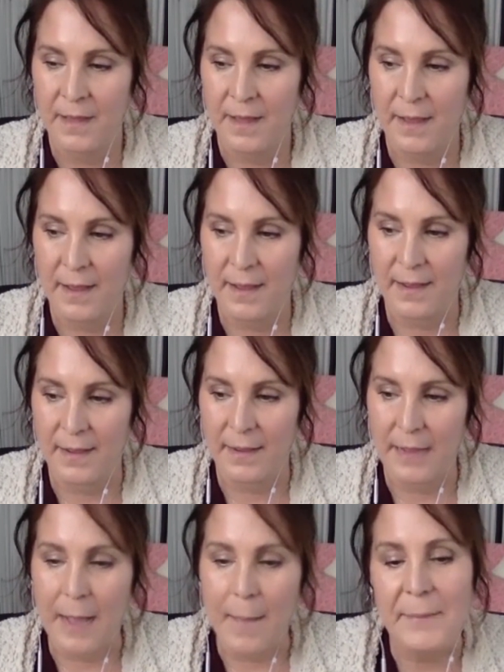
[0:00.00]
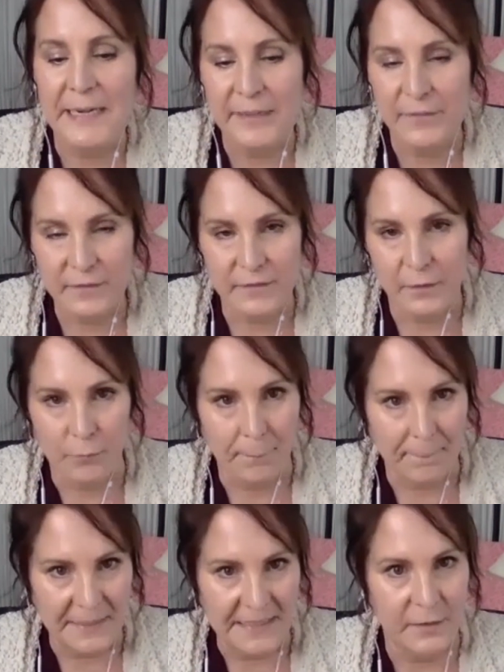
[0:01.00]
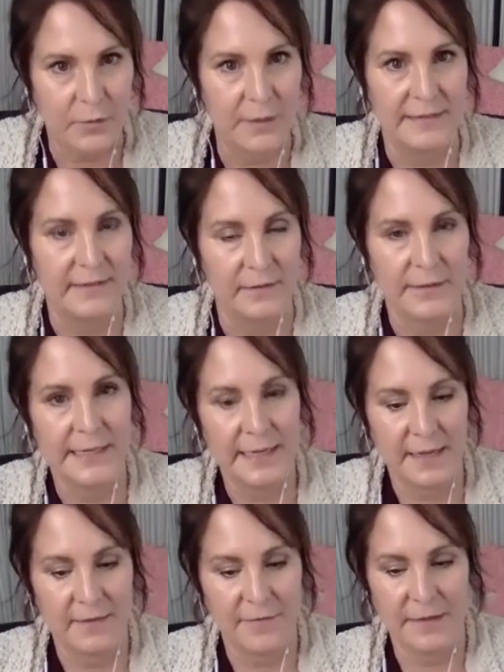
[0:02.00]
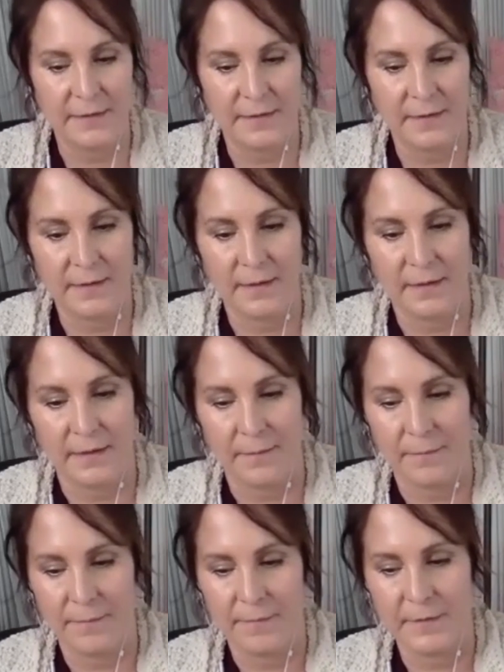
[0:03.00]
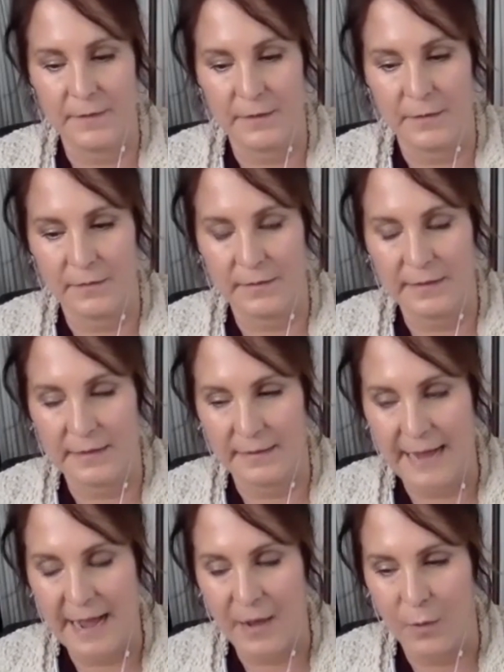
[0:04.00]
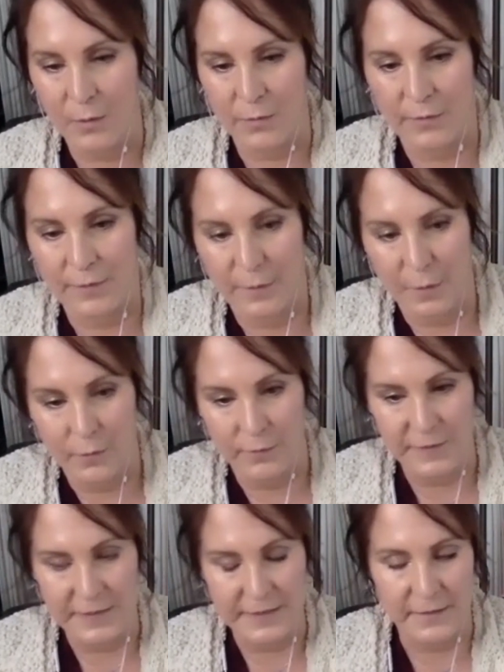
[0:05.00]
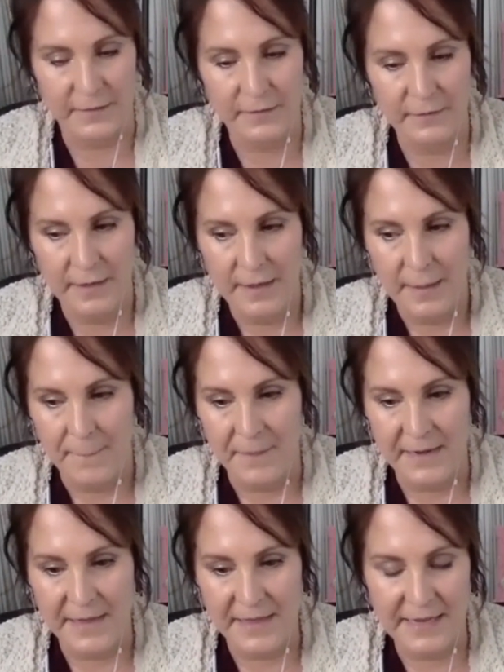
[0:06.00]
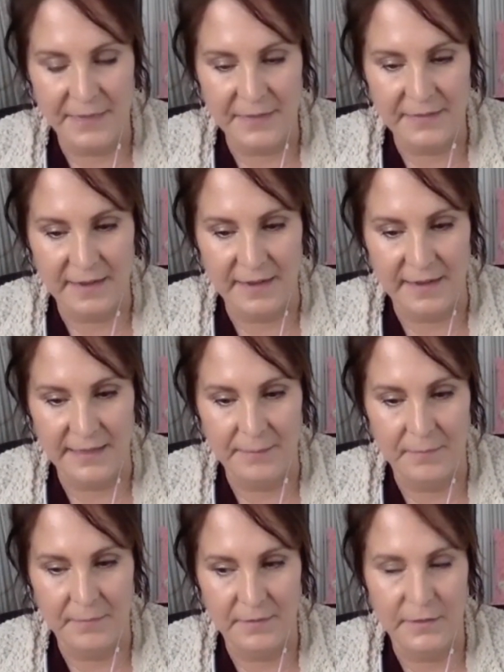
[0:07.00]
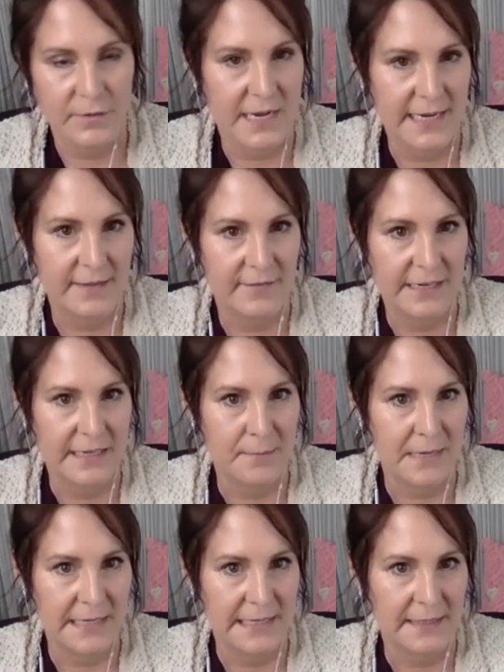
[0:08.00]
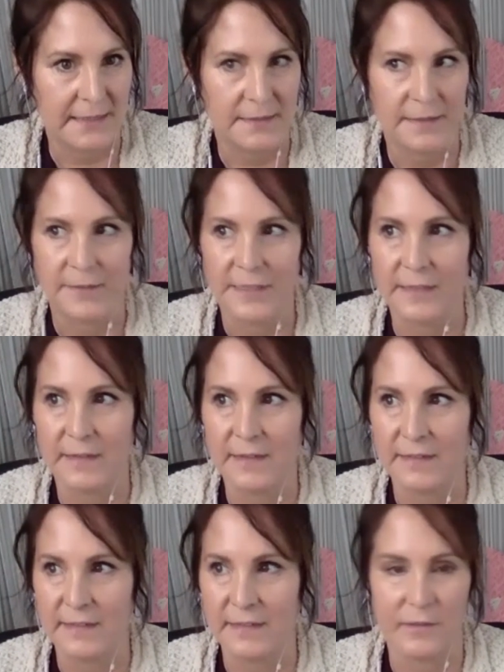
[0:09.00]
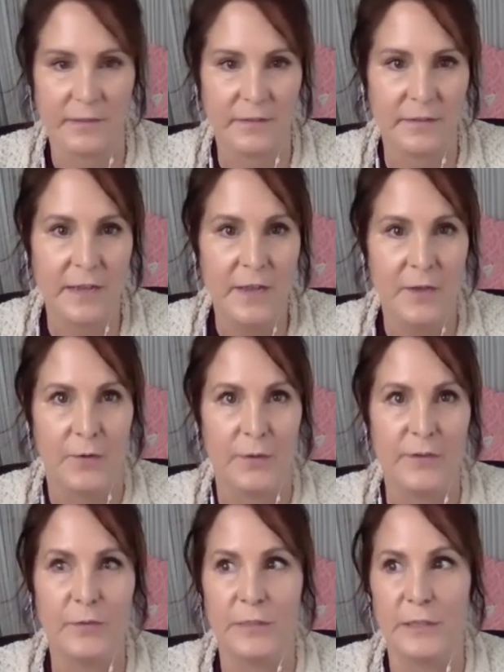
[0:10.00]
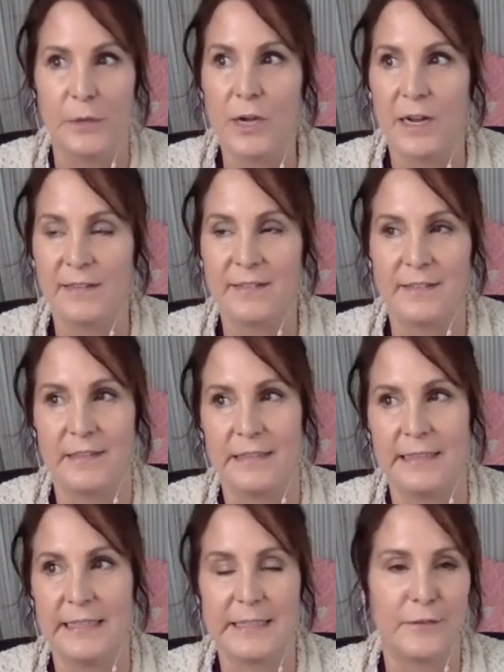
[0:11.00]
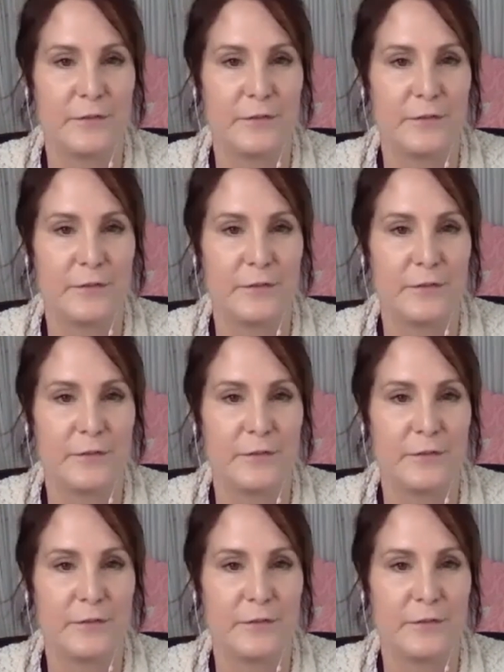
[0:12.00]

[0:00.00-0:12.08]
I just don't meet the criteria of it, now over the years. But I think at the time, not having any money, living in Los Angeles, going to a low-cost clinic